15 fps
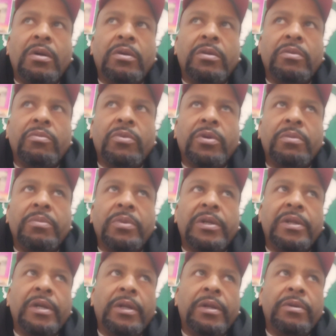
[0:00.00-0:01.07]
the only one. But
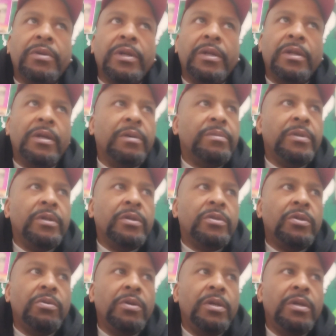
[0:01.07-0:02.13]
Canelo getting up there
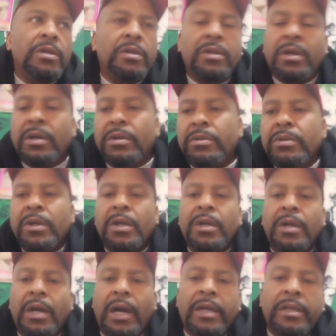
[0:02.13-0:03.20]
too. He getting old.
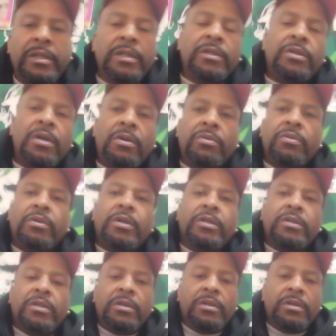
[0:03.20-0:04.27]
I just don't
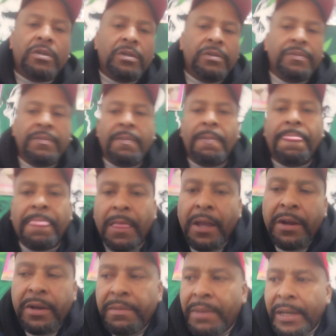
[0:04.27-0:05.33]
cause uh
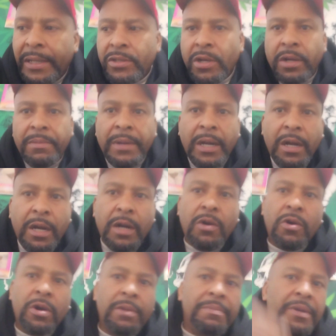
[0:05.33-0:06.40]
everybody talking about how
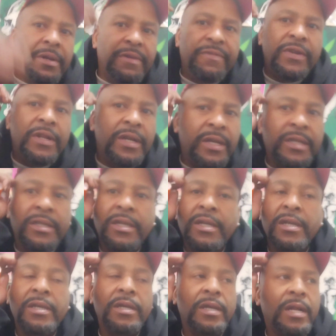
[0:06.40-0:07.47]
hard Benavidez
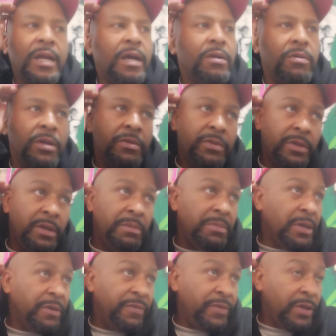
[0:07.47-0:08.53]
hit, and I don't even think
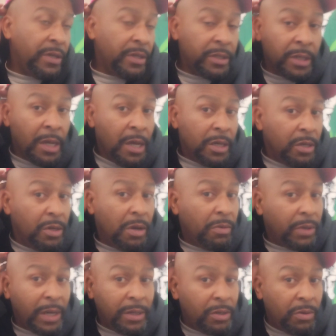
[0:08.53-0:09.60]
Benavidez. You know
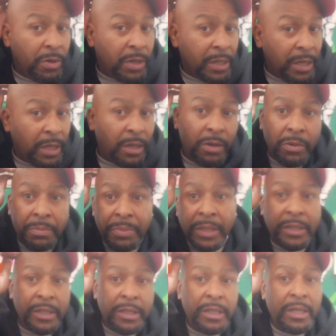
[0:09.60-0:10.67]
when I knew Canelo would
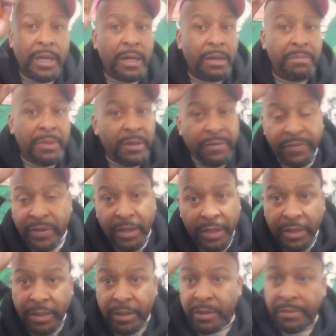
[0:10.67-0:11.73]
beat the shit out of
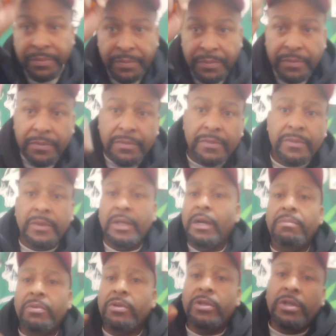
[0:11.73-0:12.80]
Benavidez,
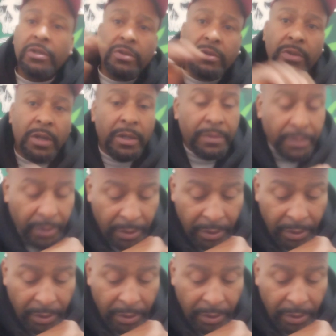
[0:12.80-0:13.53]
I bullshit you not.